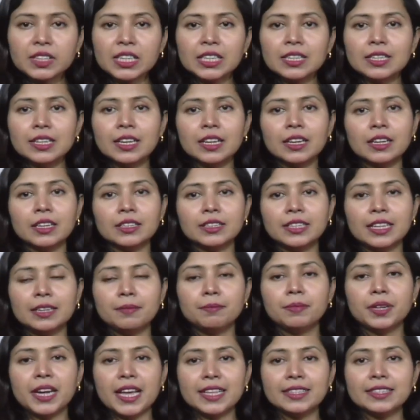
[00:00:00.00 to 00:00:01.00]

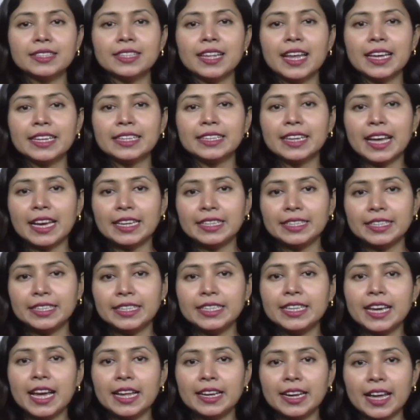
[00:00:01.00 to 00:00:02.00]
Then brands like
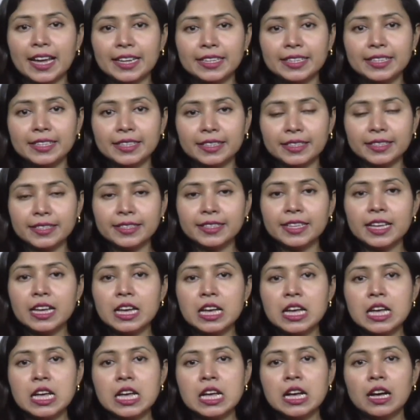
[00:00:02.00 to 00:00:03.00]
Nike and Adidas,
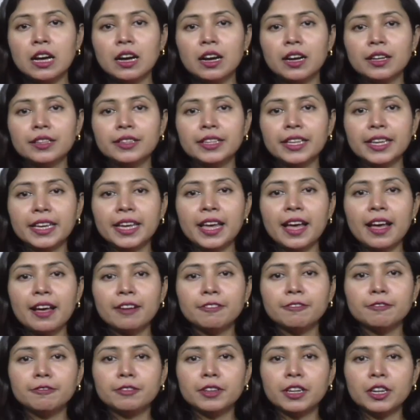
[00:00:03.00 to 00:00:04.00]
they
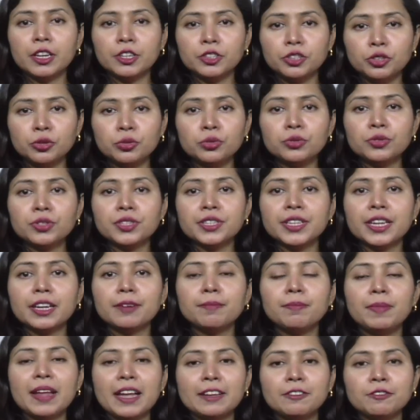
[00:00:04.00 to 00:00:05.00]
have used
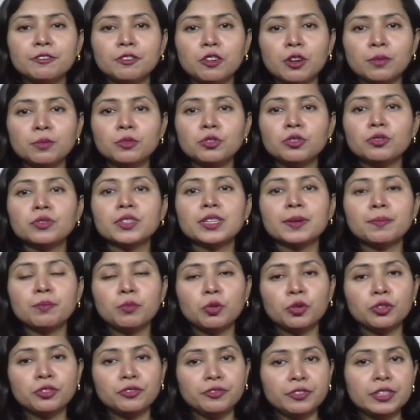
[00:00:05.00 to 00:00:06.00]
their platforms to
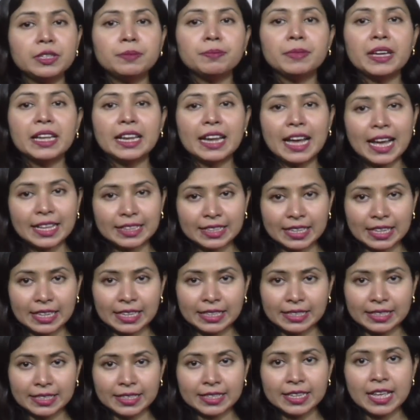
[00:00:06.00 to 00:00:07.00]
support female
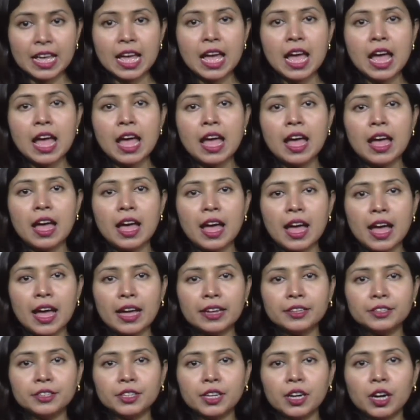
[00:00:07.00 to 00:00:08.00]
athletes
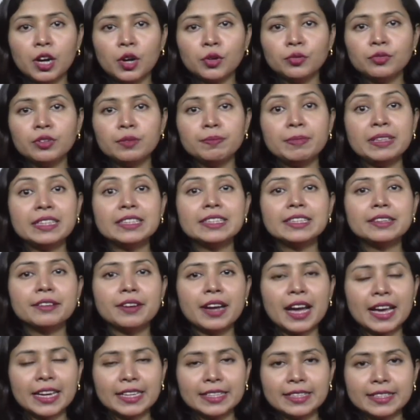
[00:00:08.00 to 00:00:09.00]
and women's
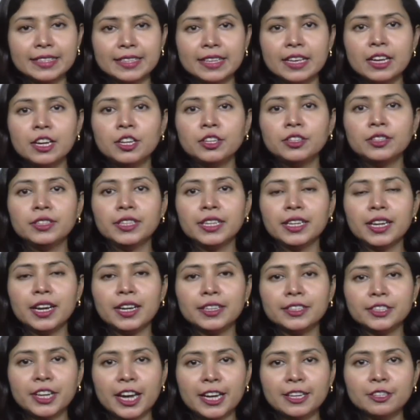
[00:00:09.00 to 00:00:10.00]
rights. They
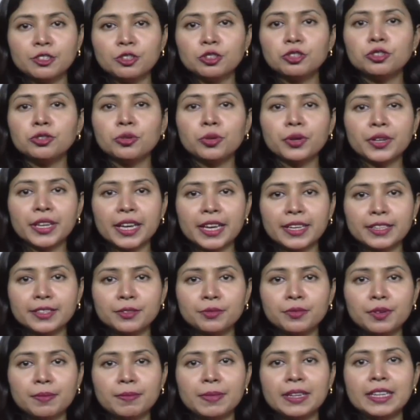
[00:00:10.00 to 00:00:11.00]
are trying to showcase
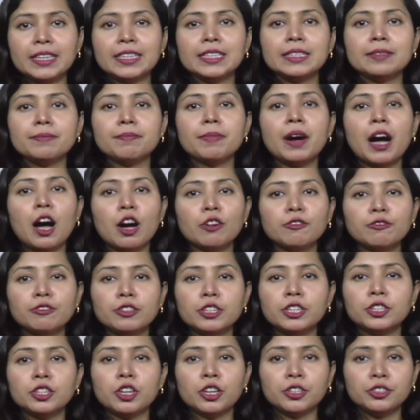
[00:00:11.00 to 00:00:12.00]
women in
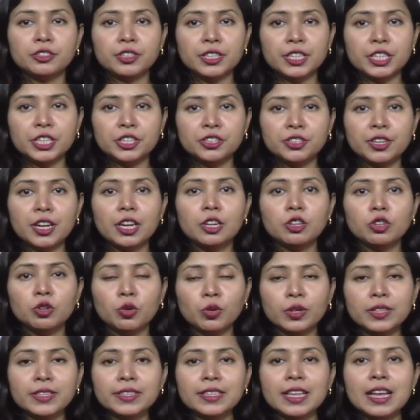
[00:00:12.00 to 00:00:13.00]
powerful non-traditional
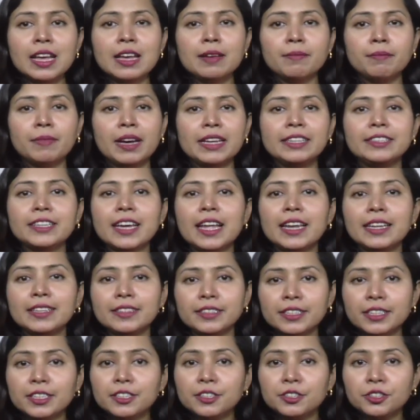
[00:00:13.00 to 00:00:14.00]
roles by
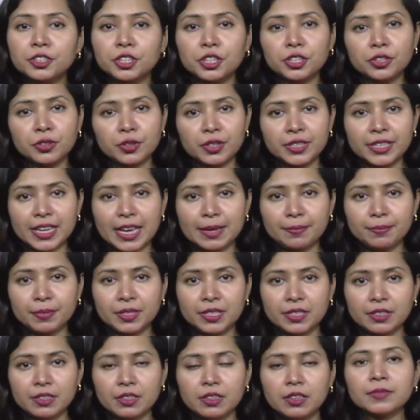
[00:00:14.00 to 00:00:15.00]
challenging stereotypes.